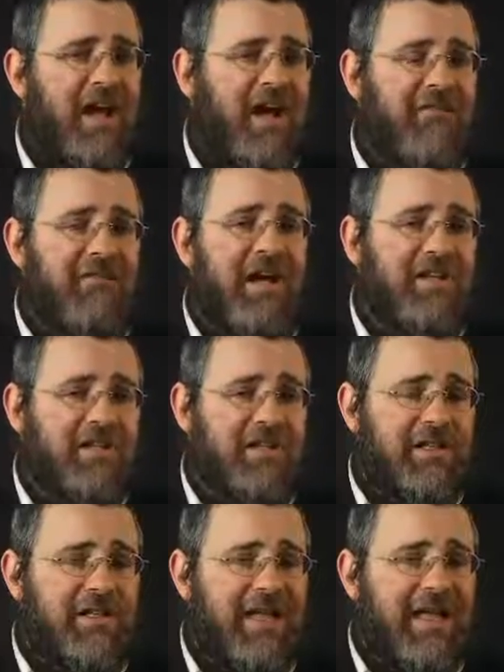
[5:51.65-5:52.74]

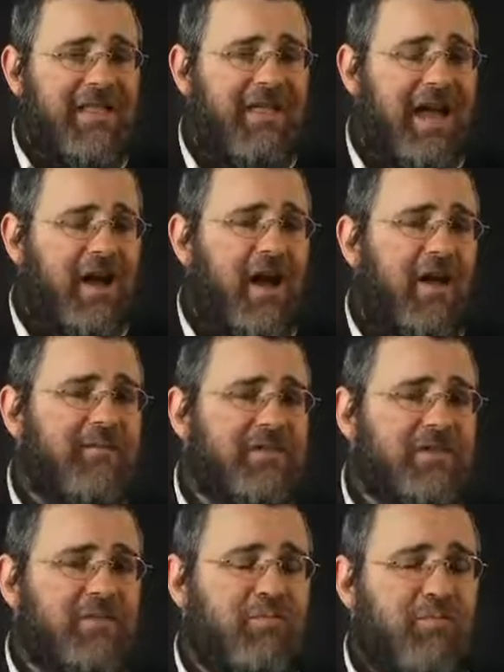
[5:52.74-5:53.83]
eventually that comes
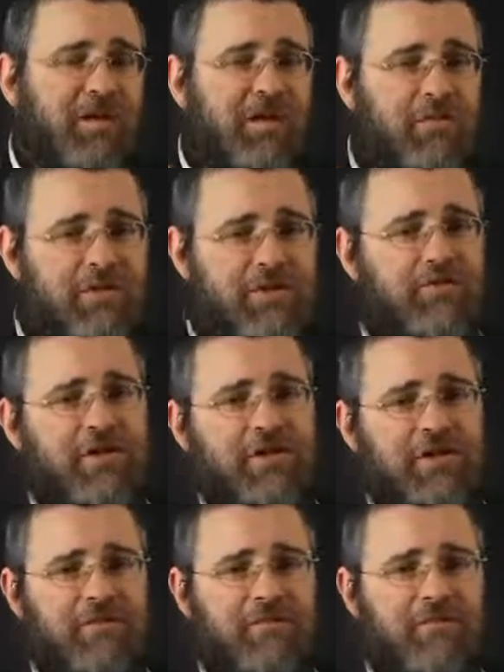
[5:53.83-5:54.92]
to bring a restriction.